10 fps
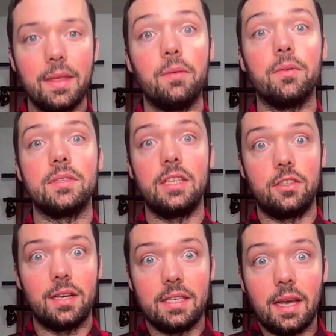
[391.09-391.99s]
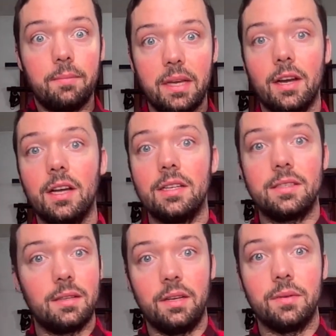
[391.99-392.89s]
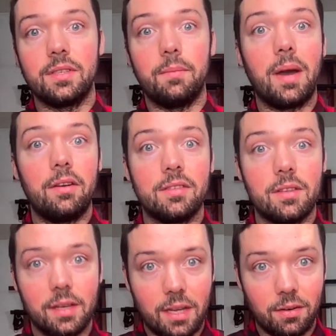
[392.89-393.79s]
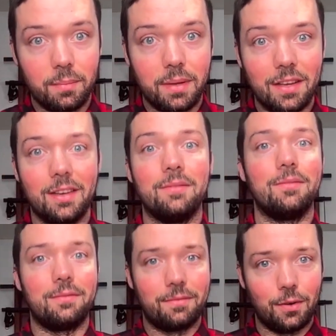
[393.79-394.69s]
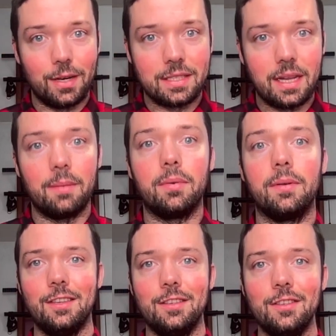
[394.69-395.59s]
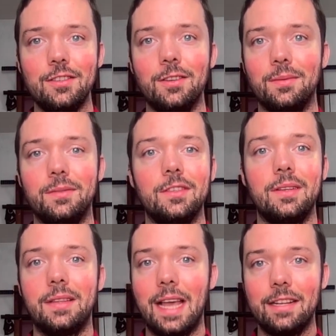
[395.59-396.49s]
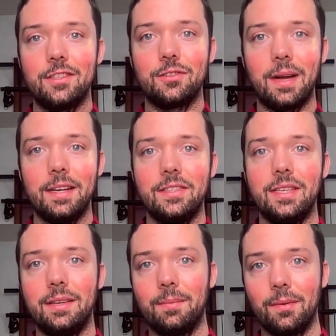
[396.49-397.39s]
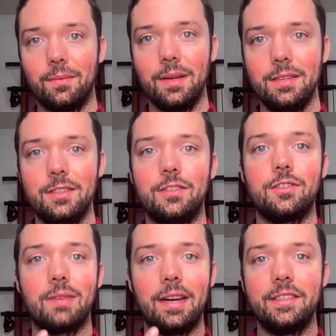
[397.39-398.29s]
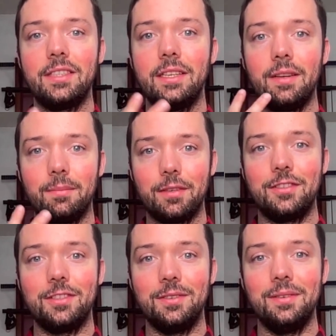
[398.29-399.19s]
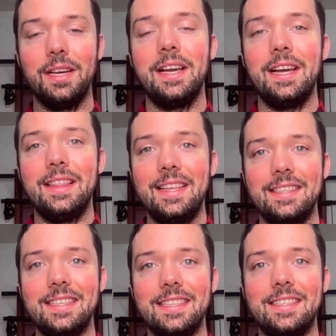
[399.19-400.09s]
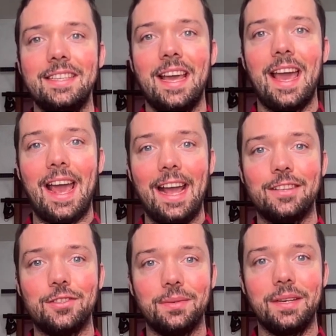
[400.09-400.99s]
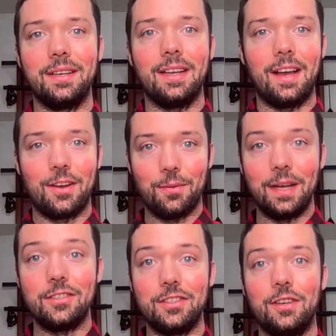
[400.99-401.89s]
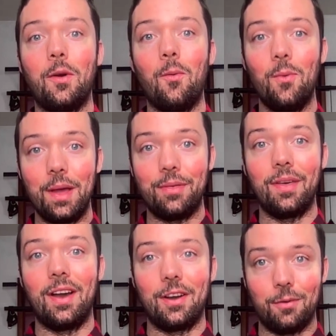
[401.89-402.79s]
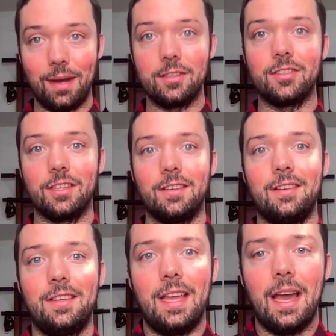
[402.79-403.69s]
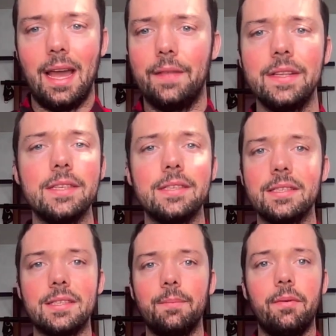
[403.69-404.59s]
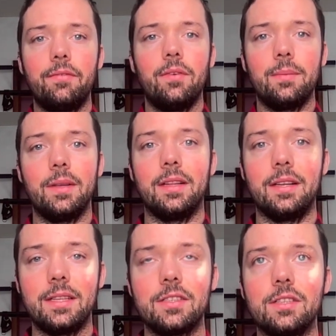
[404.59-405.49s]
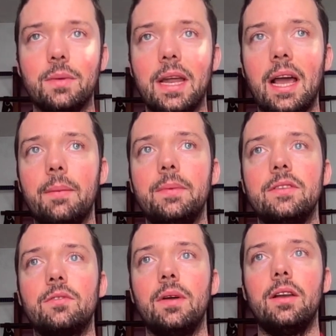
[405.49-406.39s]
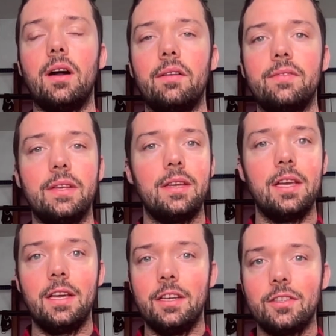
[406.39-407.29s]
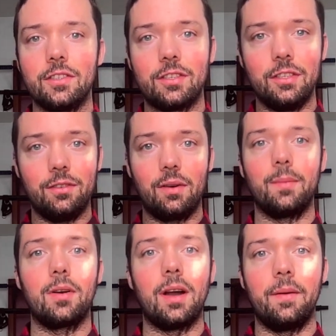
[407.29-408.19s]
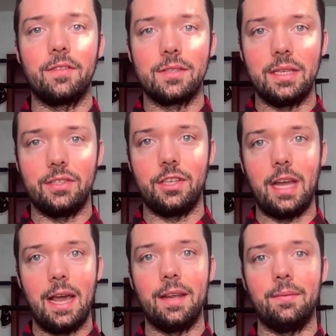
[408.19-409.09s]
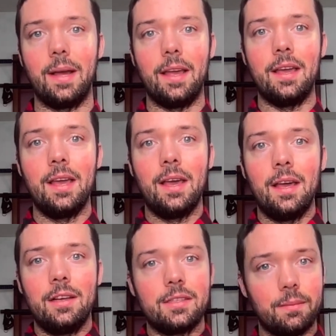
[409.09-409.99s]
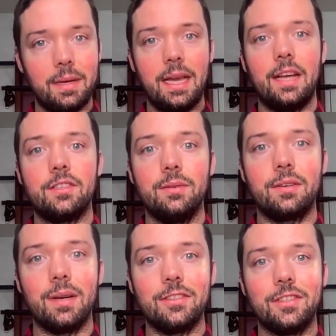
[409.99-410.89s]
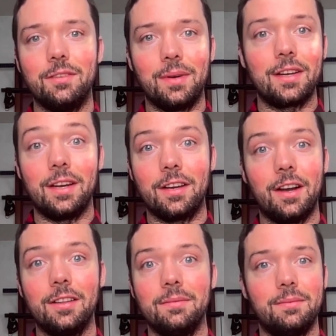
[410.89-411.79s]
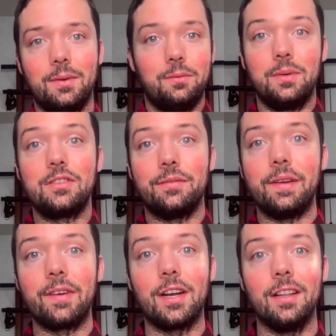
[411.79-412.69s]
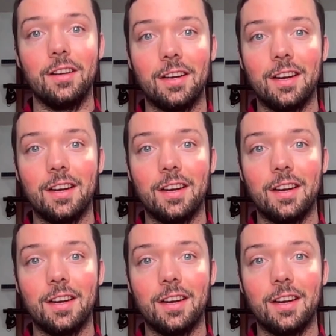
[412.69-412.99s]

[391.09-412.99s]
It will say Johnny Depp because he was in Pirates of the Caribbean, for example. So that's strategy number 1. Strategy number 2, this is answering a question with a question. Yeah, and this is a simple formula. This is what happens quite often just in normal conversation anyway. Somebody asks you a question, what kind of color, what's your favorite color?